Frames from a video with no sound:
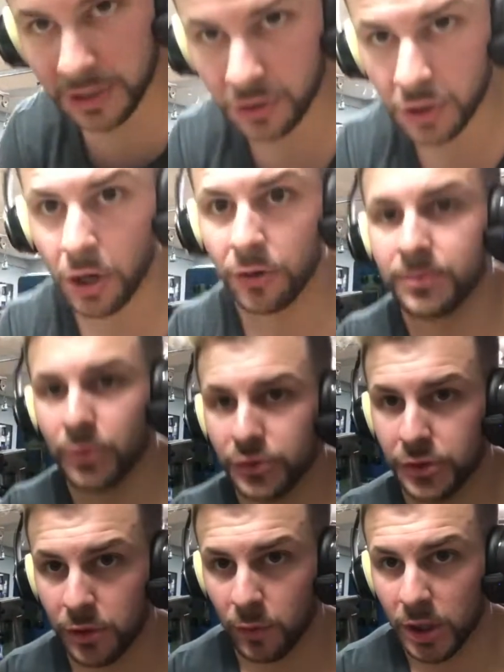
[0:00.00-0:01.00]
you go, the more you're
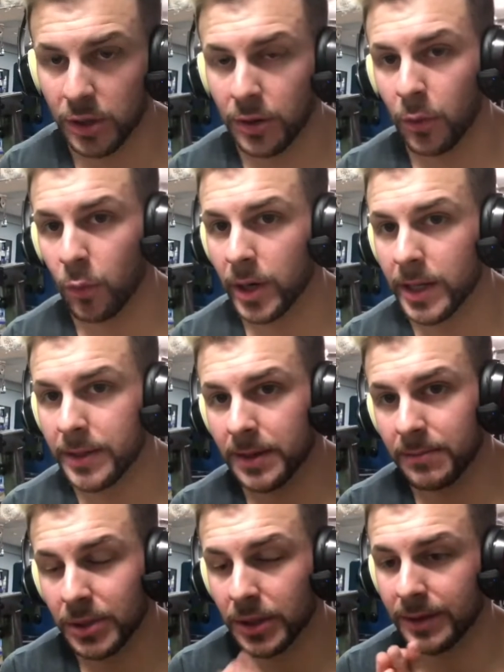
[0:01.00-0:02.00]
gonna work on the width
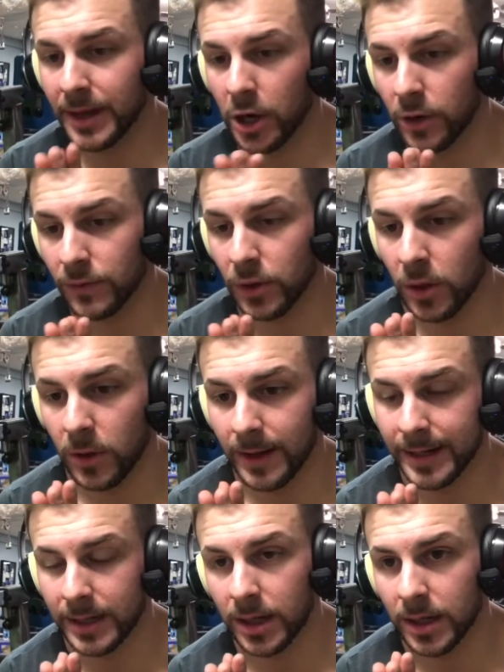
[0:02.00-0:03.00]
and building that overall
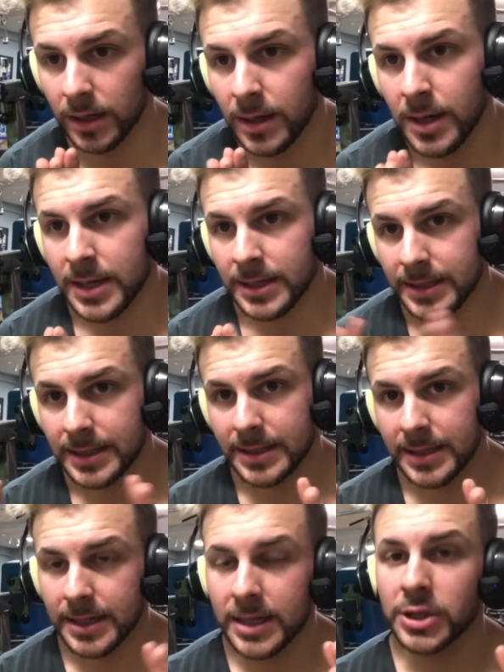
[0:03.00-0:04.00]
like
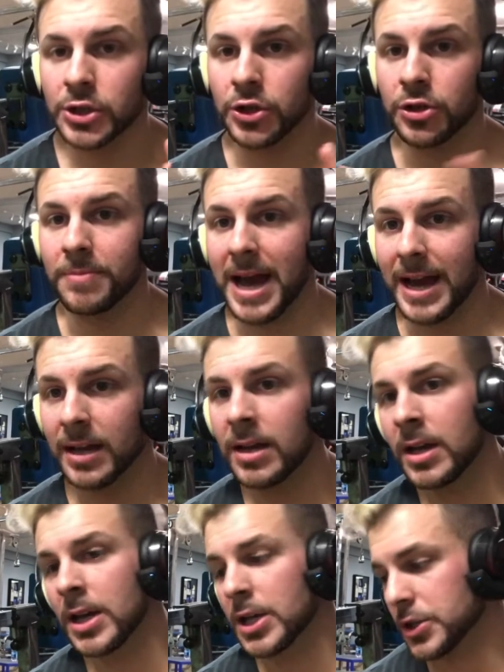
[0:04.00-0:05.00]
density to your back.
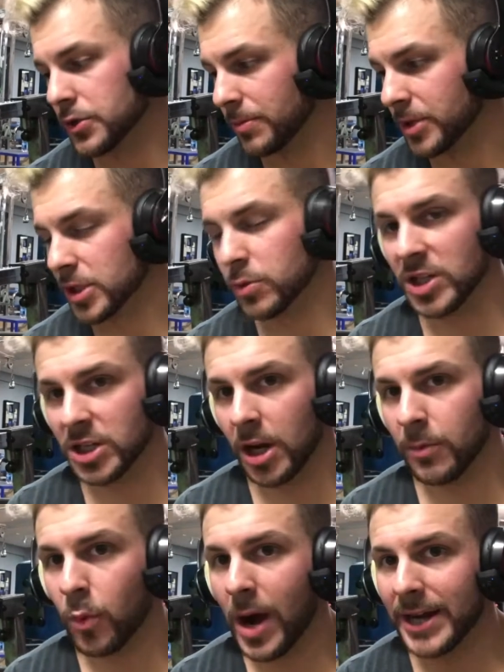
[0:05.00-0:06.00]
So I'm gonna switch it
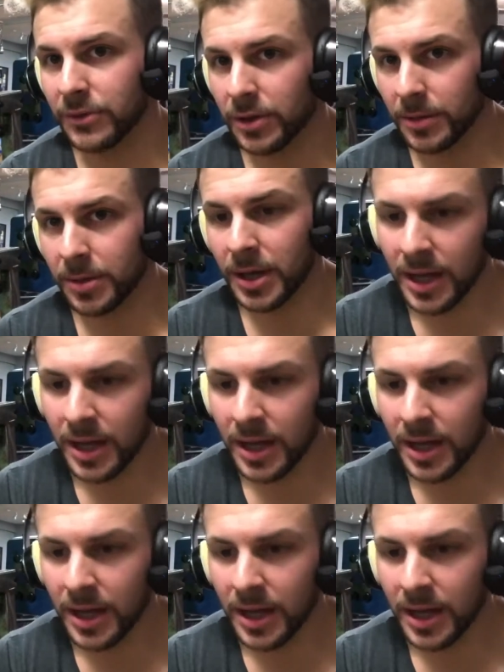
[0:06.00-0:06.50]
up, wide grip.